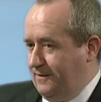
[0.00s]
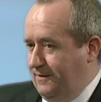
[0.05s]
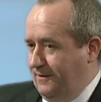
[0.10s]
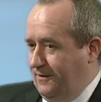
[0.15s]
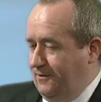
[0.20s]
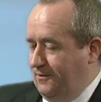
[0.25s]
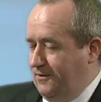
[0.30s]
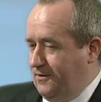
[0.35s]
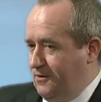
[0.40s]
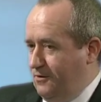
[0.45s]

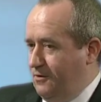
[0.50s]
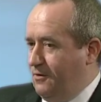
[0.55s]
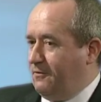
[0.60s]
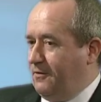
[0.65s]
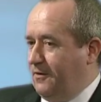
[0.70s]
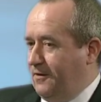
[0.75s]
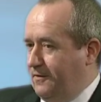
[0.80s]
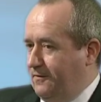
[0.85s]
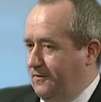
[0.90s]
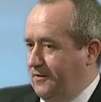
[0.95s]
There's an
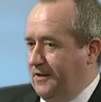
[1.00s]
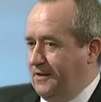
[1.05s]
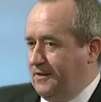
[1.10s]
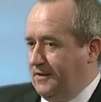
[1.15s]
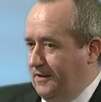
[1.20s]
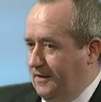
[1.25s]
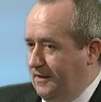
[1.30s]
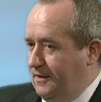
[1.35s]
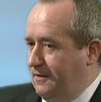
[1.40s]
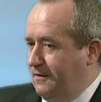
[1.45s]
awful lot of
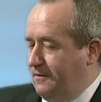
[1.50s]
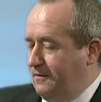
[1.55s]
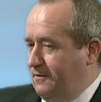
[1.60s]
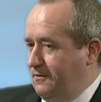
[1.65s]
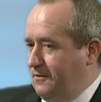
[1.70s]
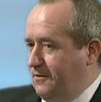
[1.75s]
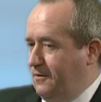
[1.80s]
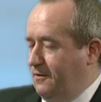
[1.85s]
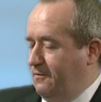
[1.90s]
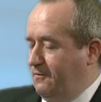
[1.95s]
detail in it.
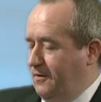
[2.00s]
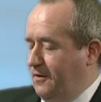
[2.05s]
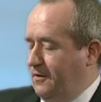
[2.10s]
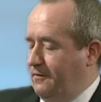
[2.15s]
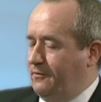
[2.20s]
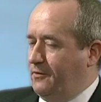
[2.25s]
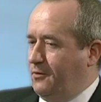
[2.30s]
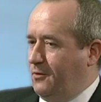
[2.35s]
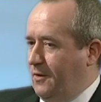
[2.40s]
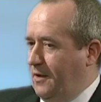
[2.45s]
There's an awful lot
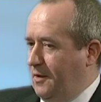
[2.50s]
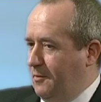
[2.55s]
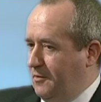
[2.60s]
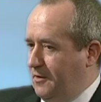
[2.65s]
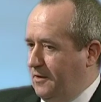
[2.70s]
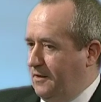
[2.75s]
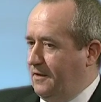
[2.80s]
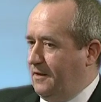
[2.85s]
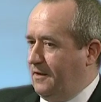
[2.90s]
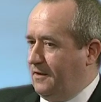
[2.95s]
of
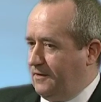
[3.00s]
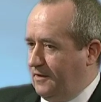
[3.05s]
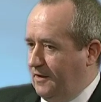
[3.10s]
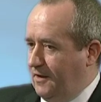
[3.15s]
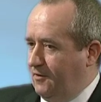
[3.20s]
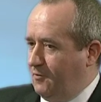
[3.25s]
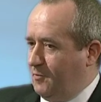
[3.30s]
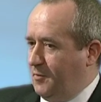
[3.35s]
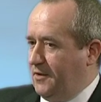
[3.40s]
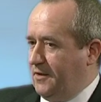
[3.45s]
requirement in there to
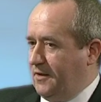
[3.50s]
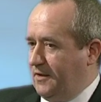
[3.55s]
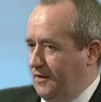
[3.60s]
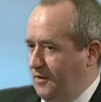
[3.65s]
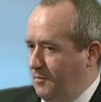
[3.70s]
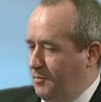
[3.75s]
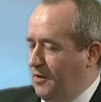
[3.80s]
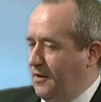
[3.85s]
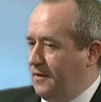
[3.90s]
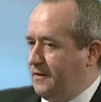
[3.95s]
have
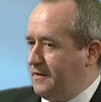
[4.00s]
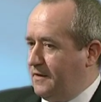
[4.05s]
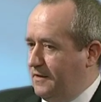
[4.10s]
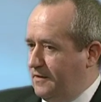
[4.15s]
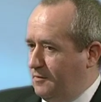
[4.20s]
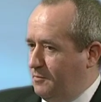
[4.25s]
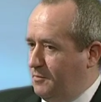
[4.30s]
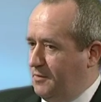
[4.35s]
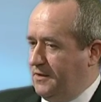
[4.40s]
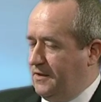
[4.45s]
particular
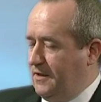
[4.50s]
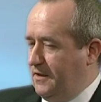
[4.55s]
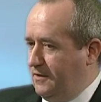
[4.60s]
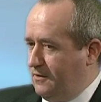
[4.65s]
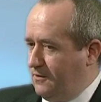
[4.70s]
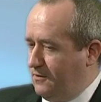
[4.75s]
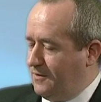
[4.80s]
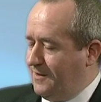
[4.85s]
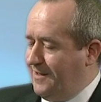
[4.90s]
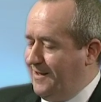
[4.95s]
policies and
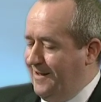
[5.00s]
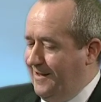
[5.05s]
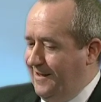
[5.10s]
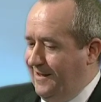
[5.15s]
procedures.